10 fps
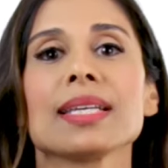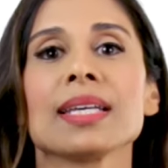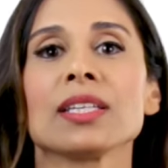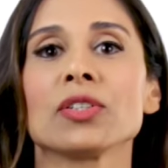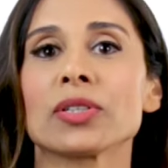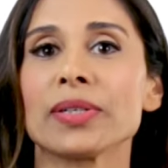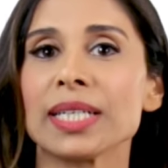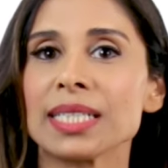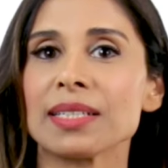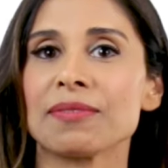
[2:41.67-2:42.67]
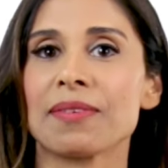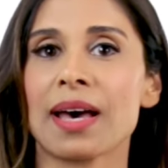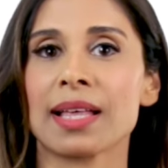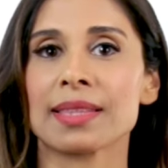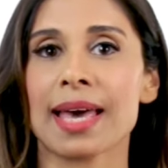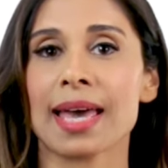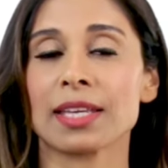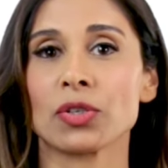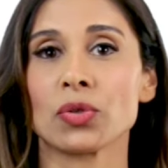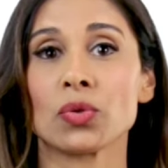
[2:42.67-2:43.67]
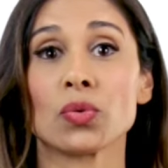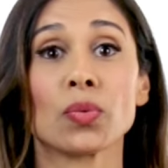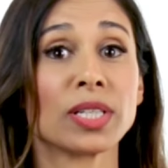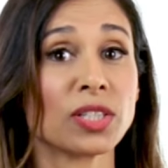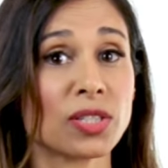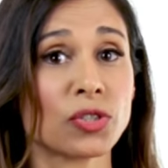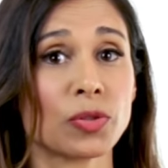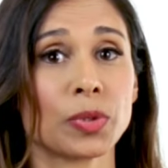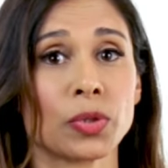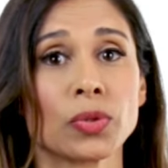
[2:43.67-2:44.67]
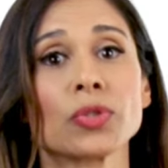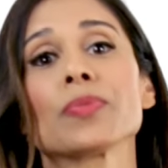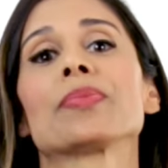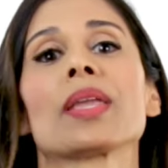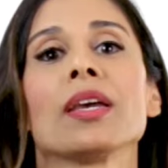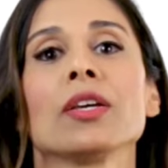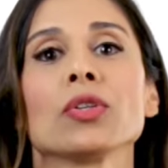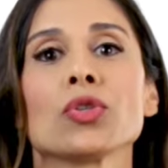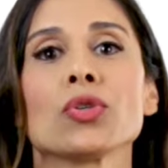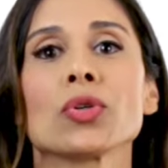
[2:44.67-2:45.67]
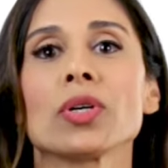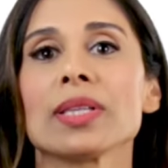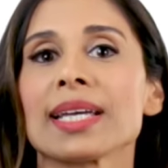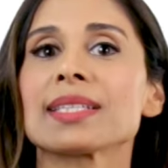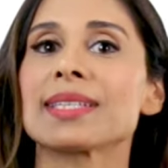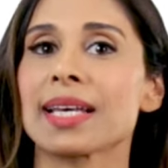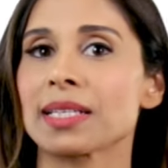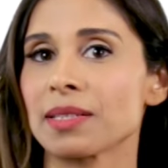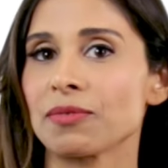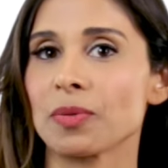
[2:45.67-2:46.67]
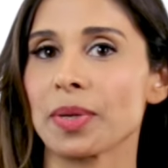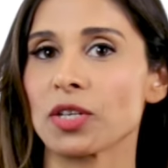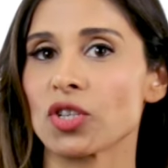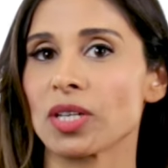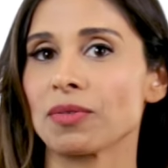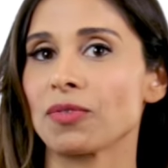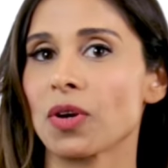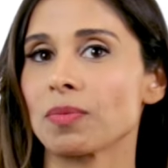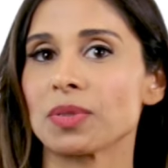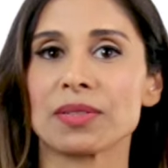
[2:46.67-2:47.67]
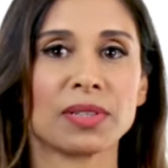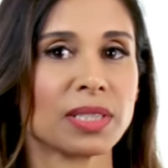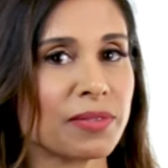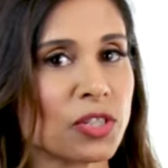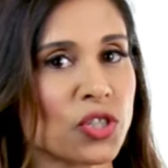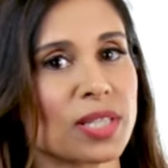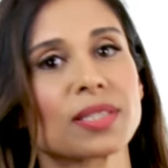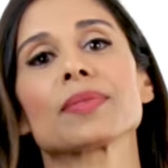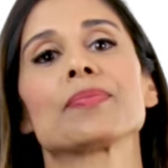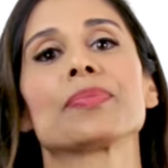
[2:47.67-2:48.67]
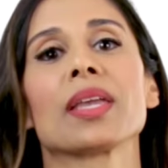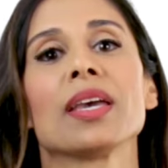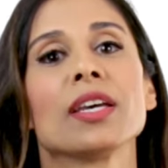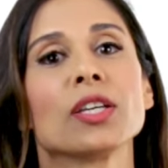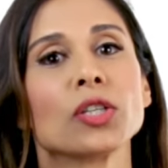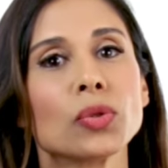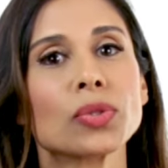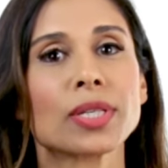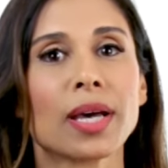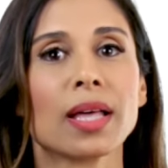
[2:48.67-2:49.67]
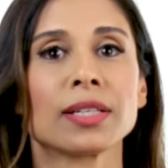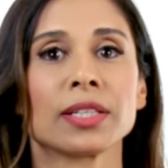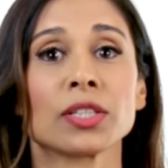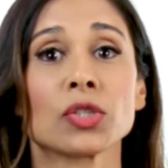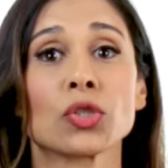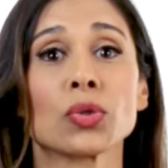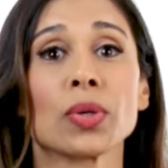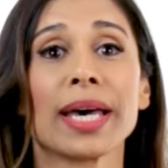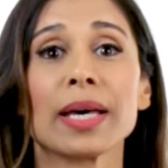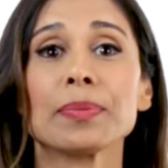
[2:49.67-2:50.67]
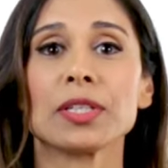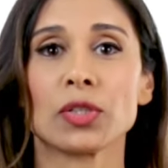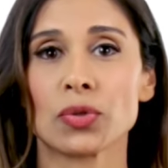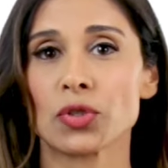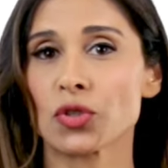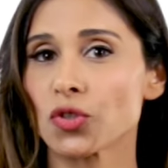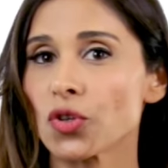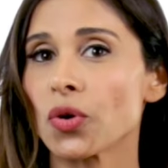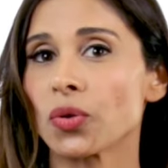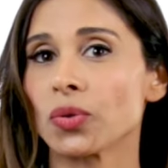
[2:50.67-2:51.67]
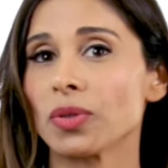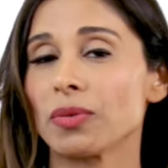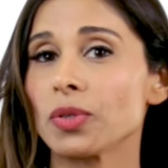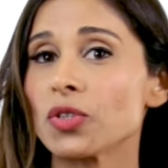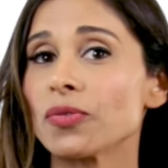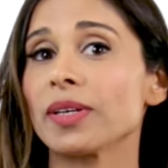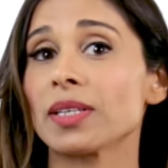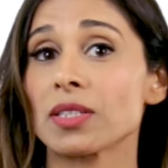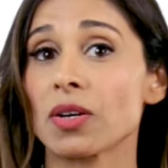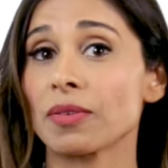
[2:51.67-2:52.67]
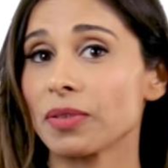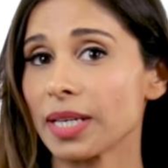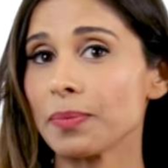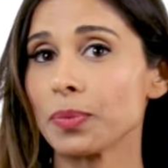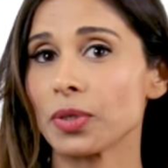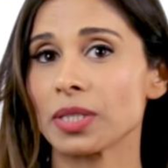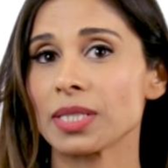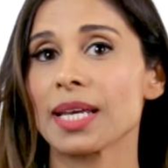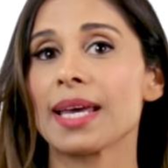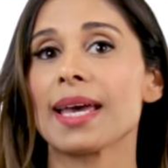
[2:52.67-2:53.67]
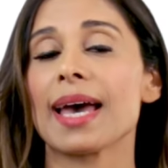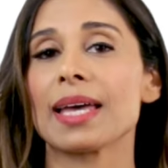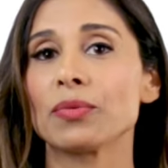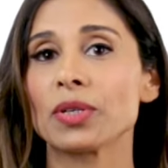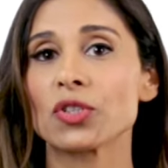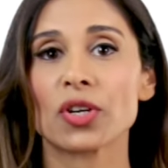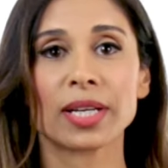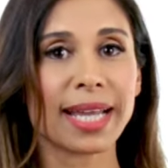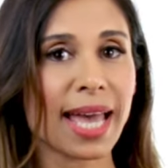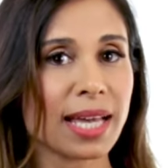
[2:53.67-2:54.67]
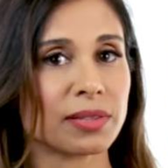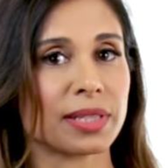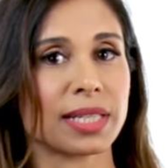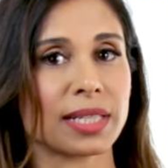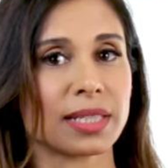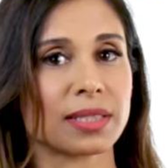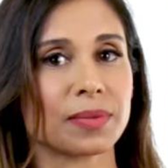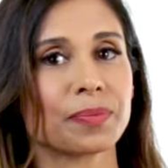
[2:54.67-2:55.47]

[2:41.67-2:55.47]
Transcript: say you're creating a file that you want to distribute to collect sales information from different divisions. Use color to help the users know which fields are for input and which are calculated.